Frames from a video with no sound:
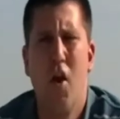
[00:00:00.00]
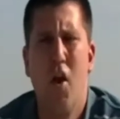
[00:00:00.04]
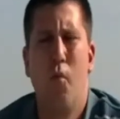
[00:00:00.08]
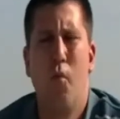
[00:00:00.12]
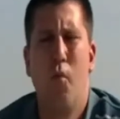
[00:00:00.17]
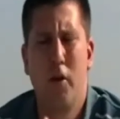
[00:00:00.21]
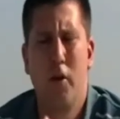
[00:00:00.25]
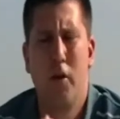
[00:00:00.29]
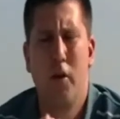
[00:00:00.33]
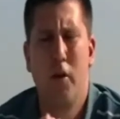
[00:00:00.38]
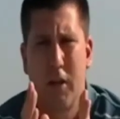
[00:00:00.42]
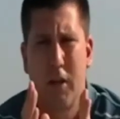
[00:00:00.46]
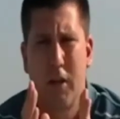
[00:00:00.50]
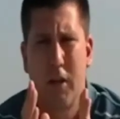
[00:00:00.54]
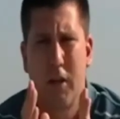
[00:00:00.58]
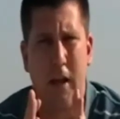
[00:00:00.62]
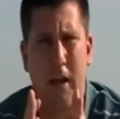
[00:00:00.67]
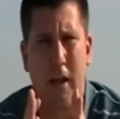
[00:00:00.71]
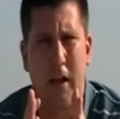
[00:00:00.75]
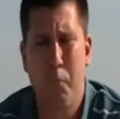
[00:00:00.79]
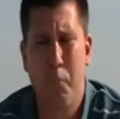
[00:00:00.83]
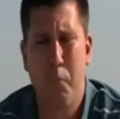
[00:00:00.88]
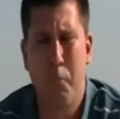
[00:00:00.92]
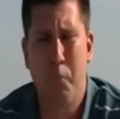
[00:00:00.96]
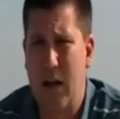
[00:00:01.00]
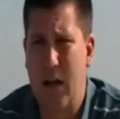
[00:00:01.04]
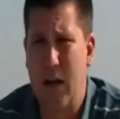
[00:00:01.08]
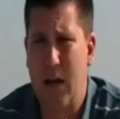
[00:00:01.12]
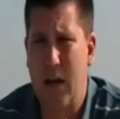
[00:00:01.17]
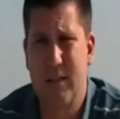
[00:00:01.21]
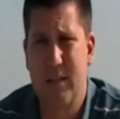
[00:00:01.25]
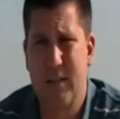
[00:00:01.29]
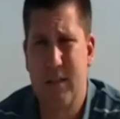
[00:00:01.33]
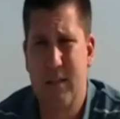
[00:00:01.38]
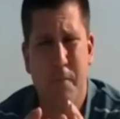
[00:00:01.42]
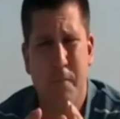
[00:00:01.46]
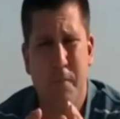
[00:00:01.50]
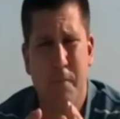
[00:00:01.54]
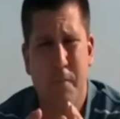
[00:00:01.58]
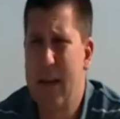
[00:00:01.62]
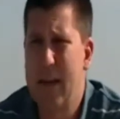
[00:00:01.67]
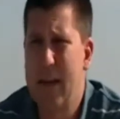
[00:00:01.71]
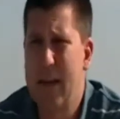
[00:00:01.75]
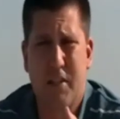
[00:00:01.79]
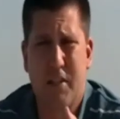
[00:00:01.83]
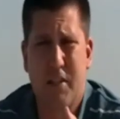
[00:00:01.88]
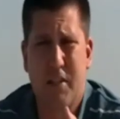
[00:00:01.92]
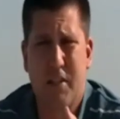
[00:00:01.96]
When you're looking at your process, it might
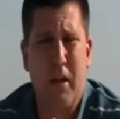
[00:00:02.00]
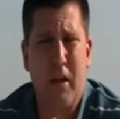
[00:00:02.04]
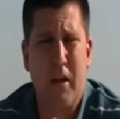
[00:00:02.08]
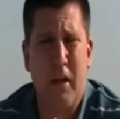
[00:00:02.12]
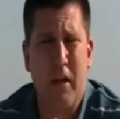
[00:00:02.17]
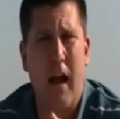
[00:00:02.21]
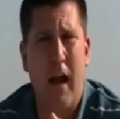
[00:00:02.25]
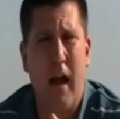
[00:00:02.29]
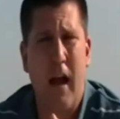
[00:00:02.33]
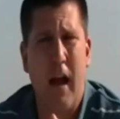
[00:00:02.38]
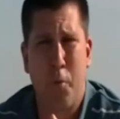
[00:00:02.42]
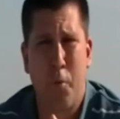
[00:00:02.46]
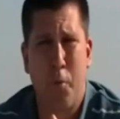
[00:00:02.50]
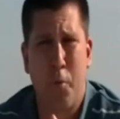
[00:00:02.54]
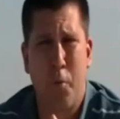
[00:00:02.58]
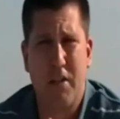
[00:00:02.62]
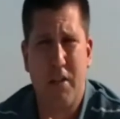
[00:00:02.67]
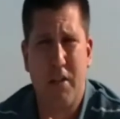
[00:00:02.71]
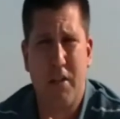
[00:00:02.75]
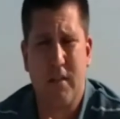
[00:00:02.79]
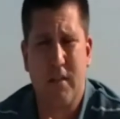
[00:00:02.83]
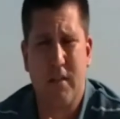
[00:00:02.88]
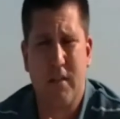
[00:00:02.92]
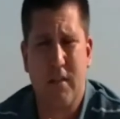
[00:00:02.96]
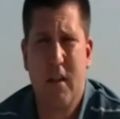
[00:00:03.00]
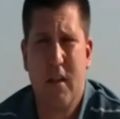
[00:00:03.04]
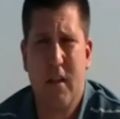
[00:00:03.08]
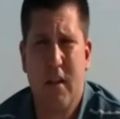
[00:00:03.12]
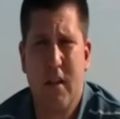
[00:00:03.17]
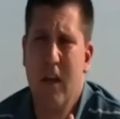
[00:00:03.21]
not be in operations.